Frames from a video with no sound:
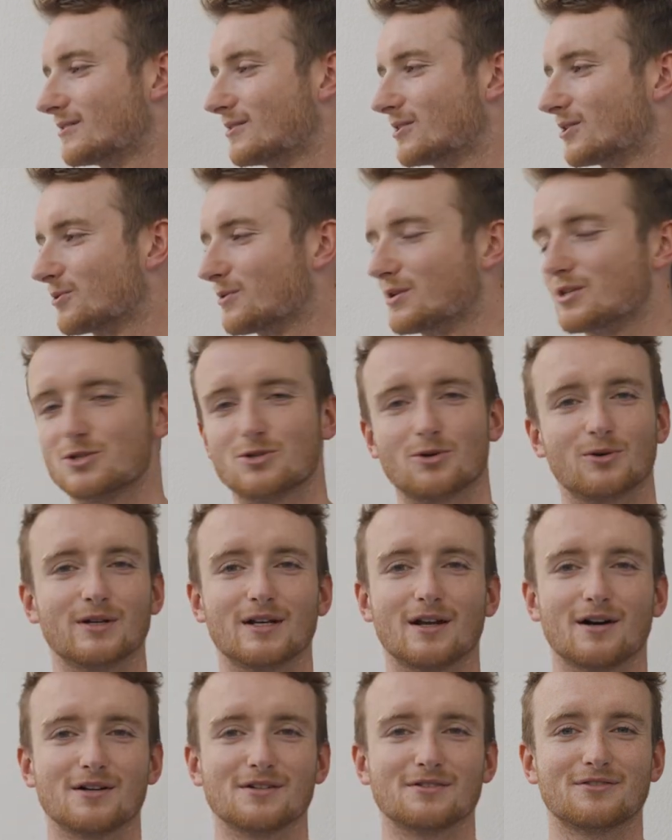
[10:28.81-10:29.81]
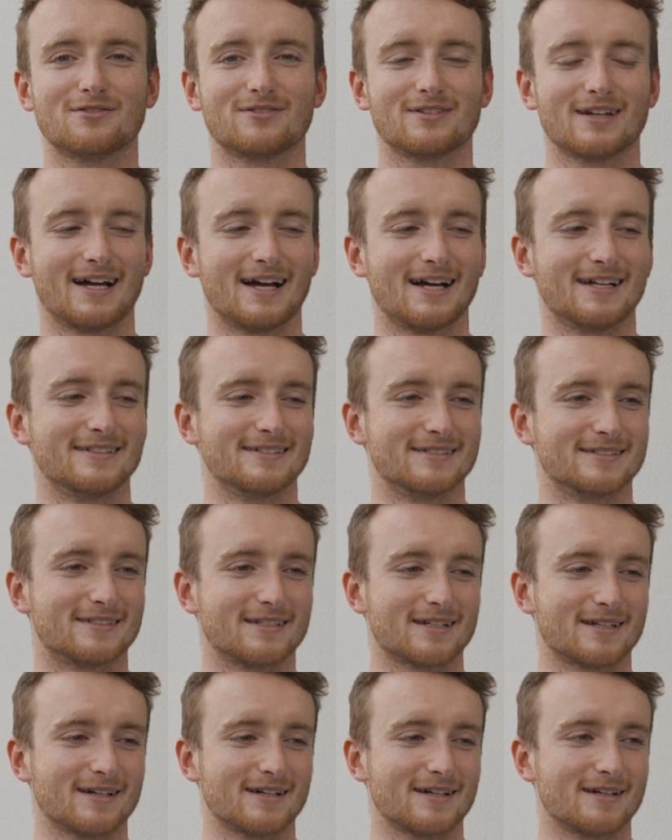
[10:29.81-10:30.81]
Got to enjoy life. And
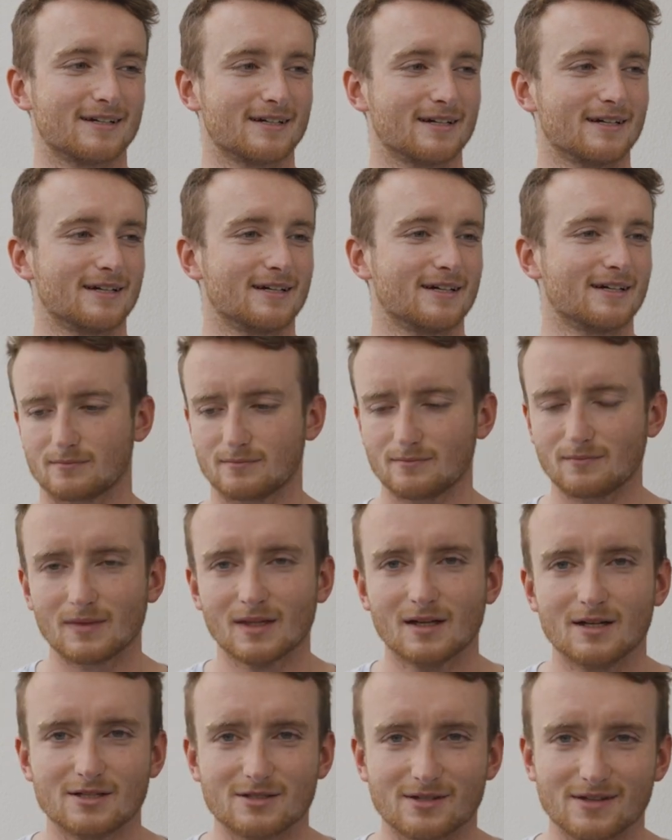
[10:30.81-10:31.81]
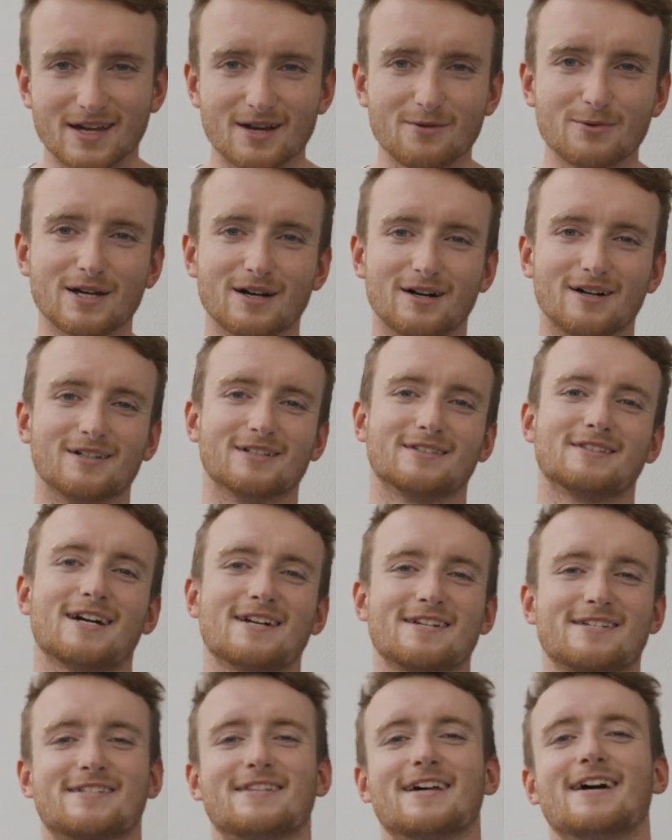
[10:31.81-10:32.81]
so there we are.
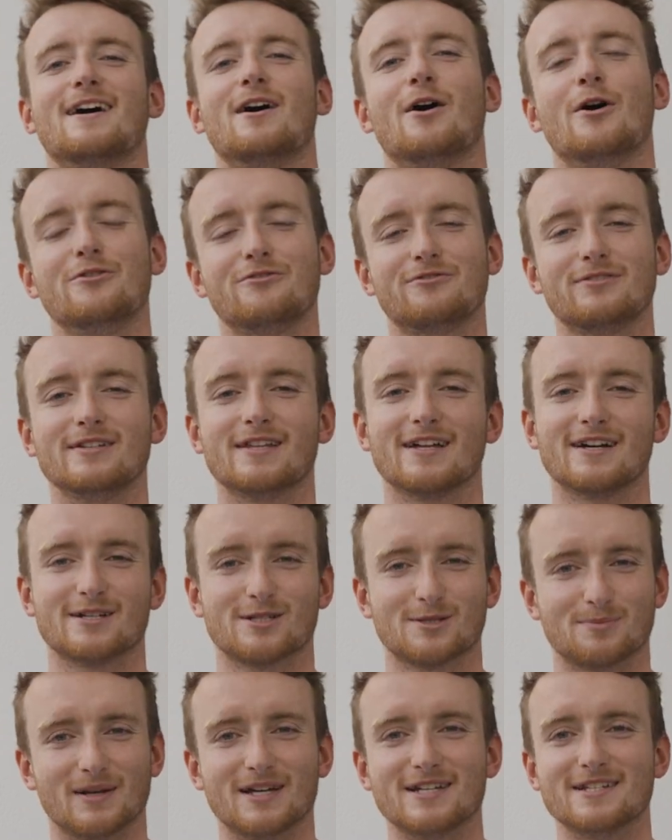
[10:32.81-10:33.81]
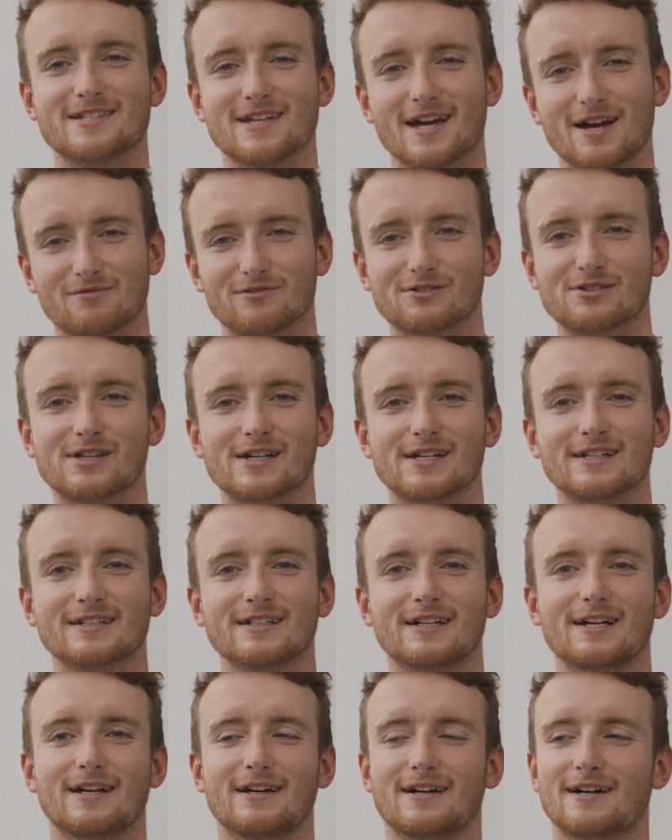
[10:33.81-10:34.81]
That's that. Hopefully that explains
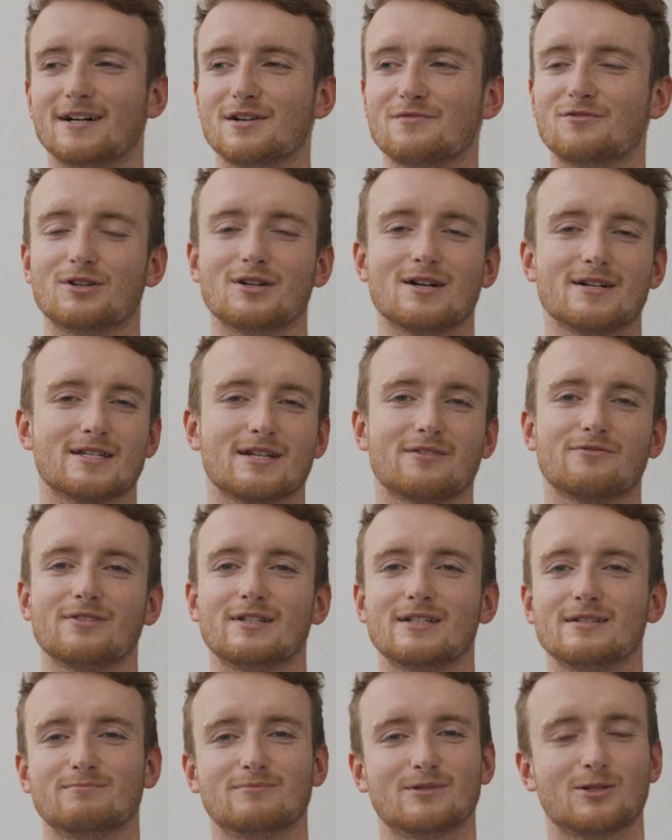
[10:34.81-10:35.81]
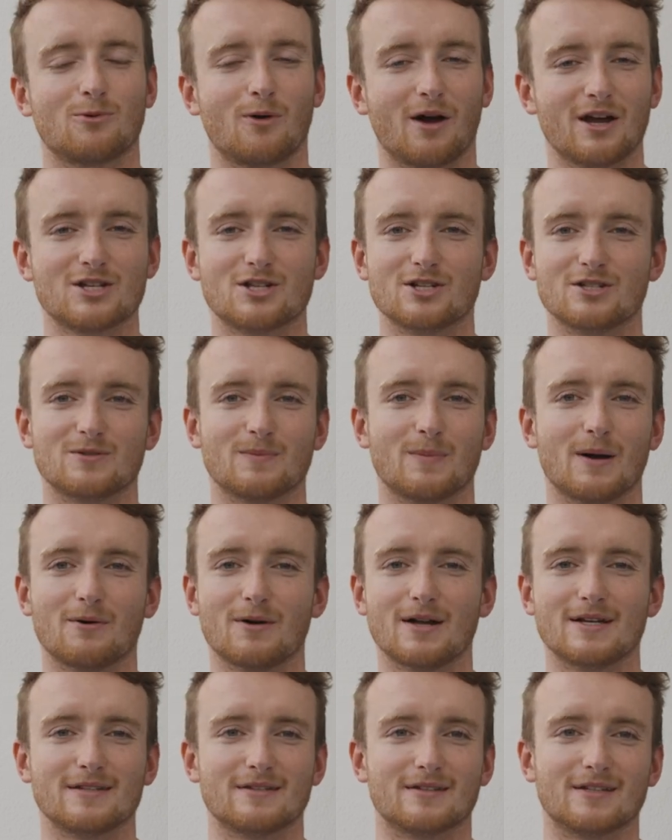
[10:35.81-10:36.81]
everything. If you guys have any questions
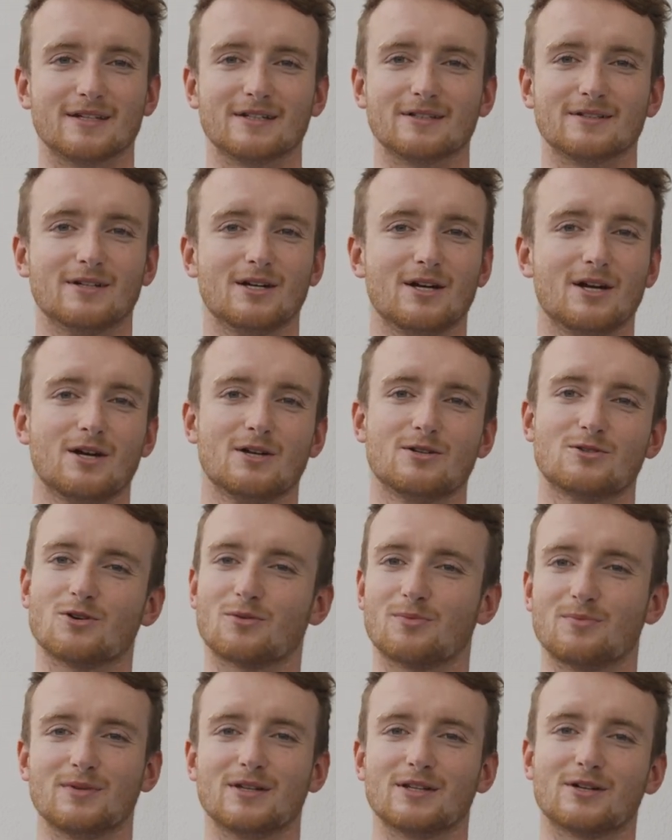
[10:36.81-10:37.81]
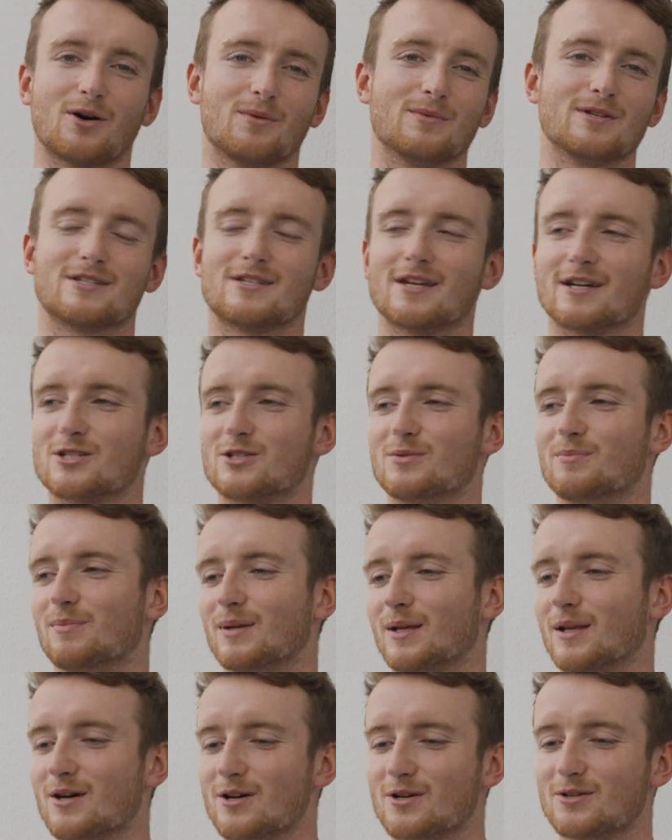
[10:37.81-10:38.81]
about anything, drop them in the comment section
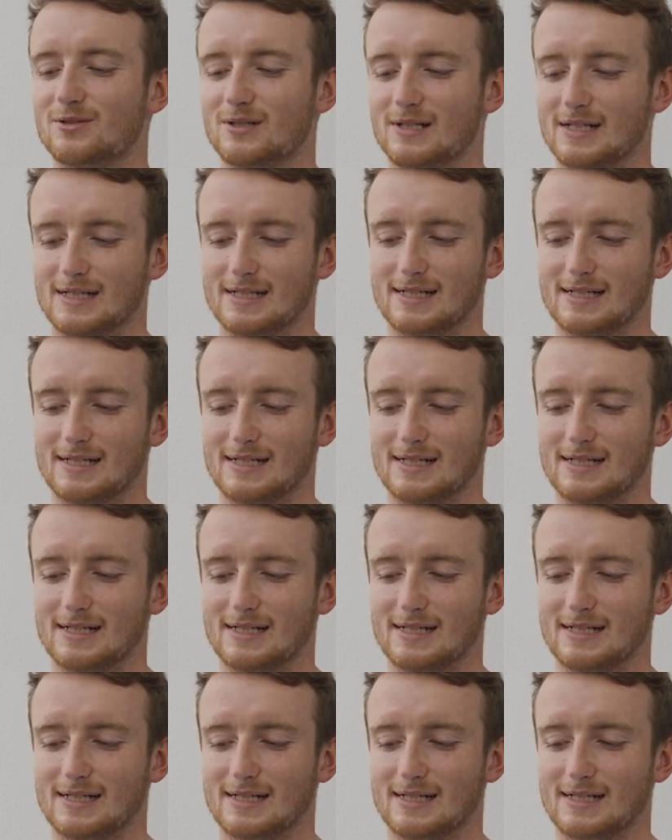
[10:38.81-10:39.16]
below.